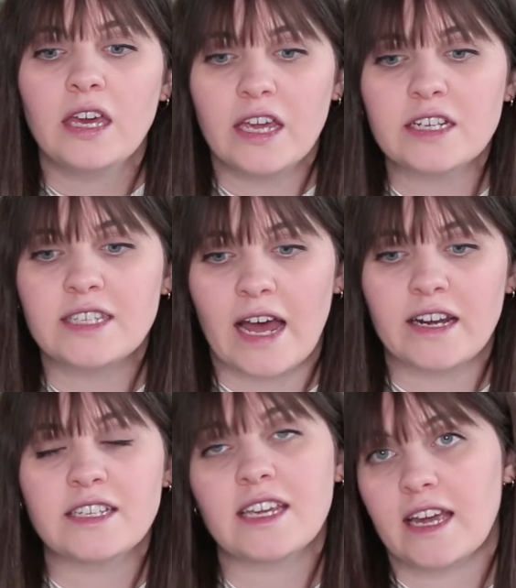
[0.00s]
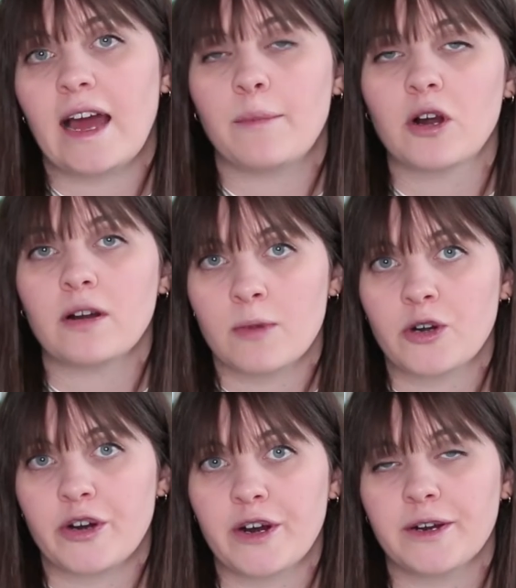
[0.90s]
he decided to kidnap her and
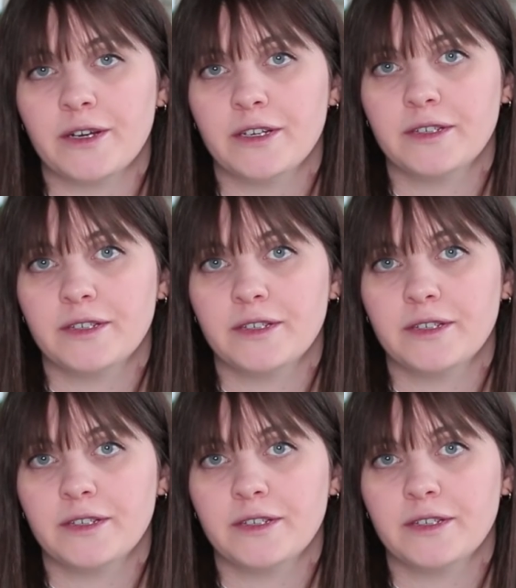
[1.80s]
murder her.